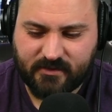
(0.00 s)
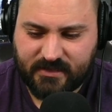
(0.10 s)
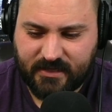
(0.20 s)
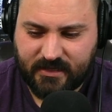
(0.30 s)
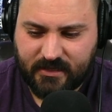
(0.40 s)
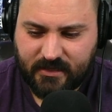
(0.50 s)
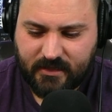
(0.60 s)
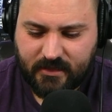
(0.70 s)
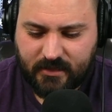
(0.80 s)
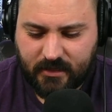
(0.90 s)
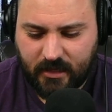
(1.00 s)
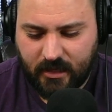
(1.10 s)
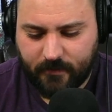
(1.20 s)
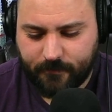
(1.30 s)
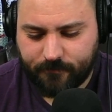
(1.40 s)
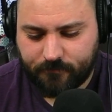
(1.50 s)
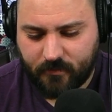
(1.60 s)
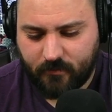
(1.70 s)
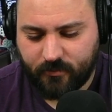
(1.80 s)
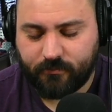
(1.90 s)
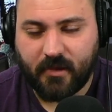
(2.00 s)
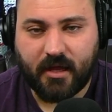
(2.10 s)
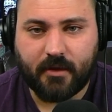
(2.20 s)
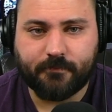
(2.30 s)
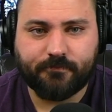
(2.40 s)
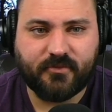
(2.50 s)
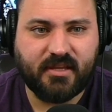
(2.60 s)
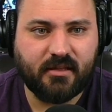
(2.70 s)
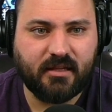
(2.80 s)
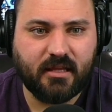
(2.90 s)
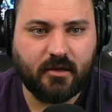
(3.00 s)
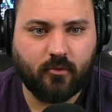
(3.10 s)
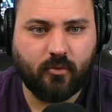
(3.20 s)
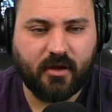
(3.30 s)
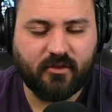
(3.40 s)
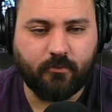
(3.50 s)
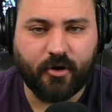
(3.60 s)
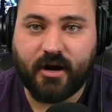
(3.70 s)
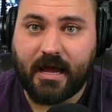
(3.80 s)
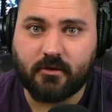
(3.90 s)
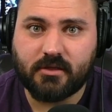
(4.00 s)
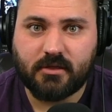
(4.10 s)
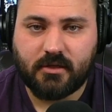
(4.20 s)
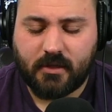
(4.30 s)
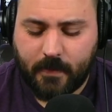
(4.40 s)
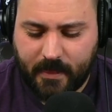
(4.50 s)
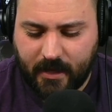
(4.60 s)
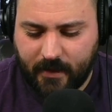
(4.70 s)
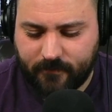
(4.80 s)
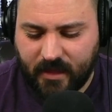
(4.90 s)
uh, uh, um, dealing with burnout. Um, I